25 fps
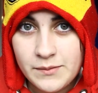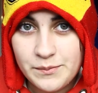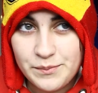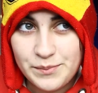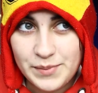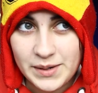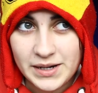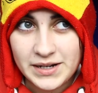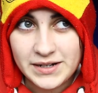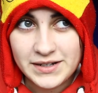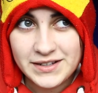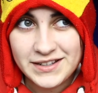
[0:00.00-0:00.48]

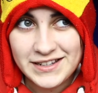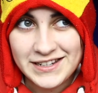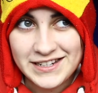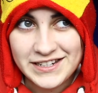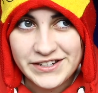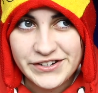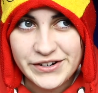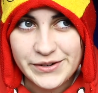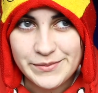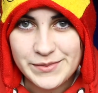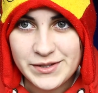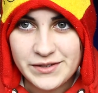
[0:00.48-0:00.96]
But
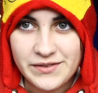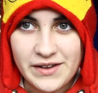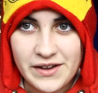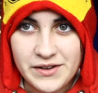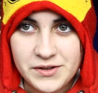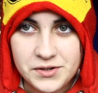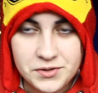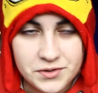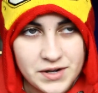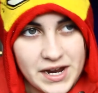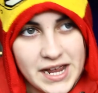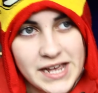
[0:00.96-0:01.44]
in terms of how
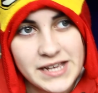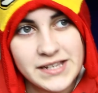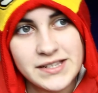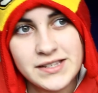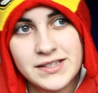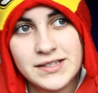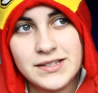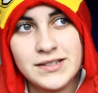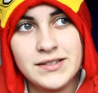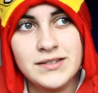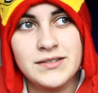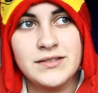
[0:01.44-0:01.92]
you
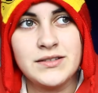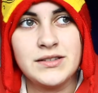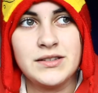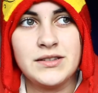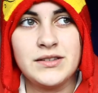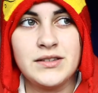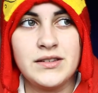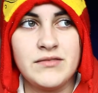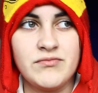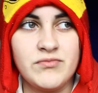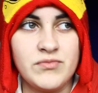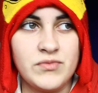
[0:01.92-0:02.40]
dress,
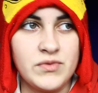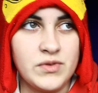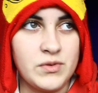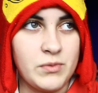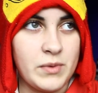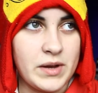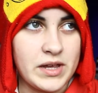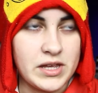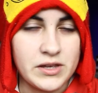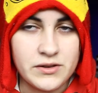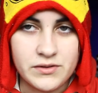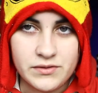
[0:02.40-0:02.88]
the
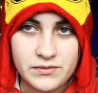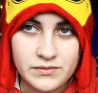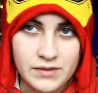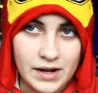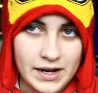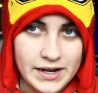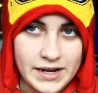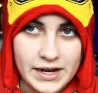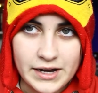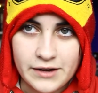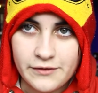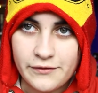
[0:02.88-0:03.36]
way you
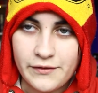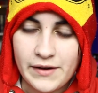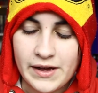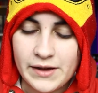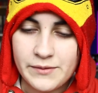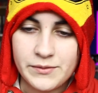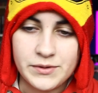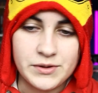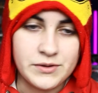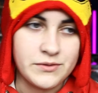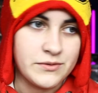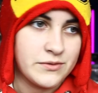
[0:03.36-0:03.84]
identify
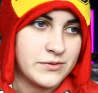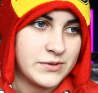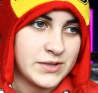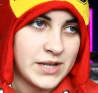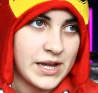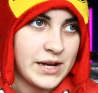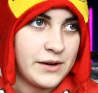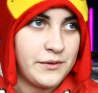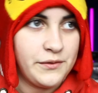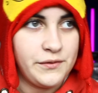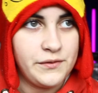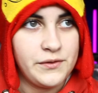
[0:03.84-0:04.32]
with
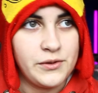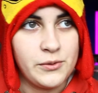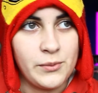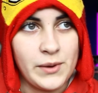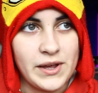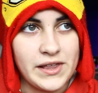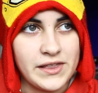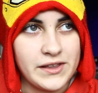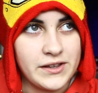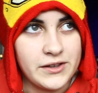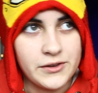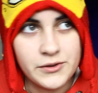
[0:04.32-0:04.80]
yourself, the
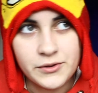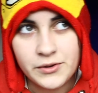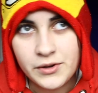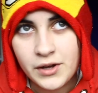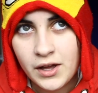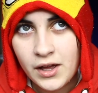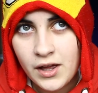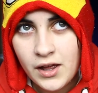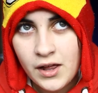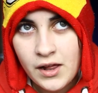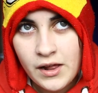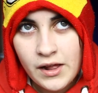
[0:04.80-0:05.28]
way that
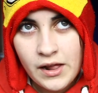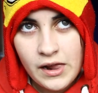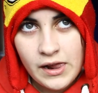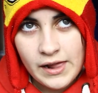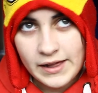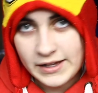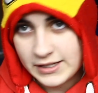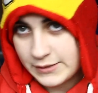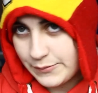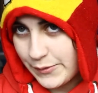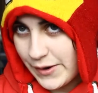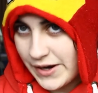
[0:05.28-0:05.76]
you
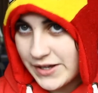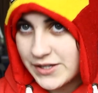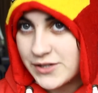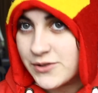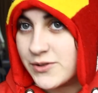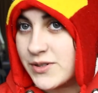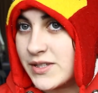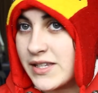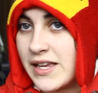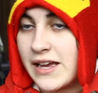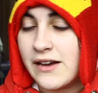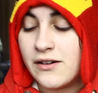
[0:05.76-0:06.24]
express
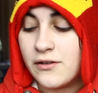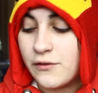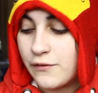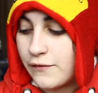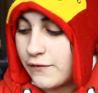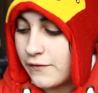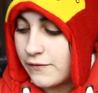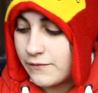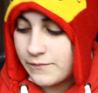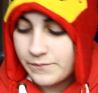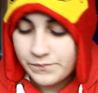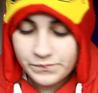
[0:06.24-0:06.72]

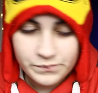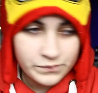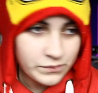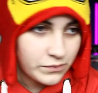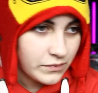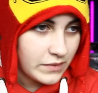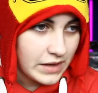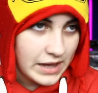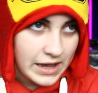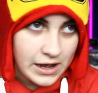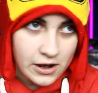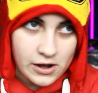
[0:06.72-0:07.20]
yourself,
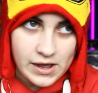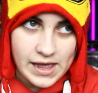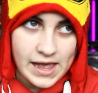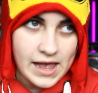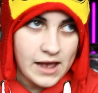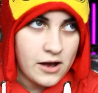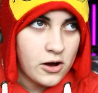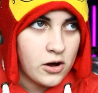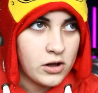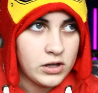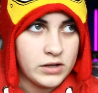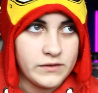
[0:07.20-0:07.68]

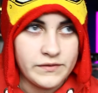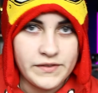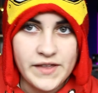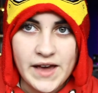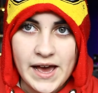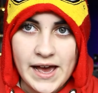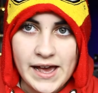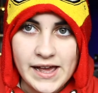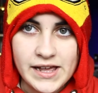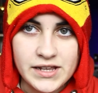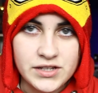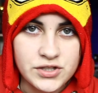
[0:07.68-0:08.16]
all of
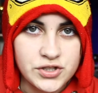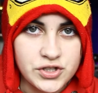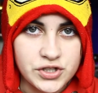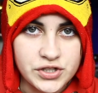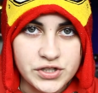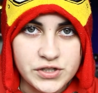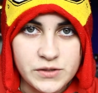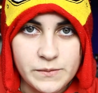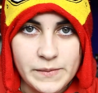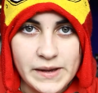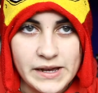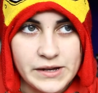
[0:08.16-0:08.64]
that is
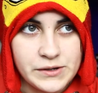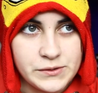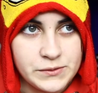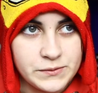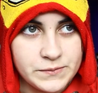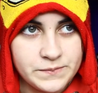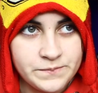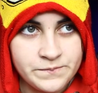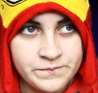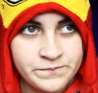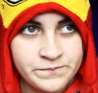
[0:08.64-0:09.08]
just about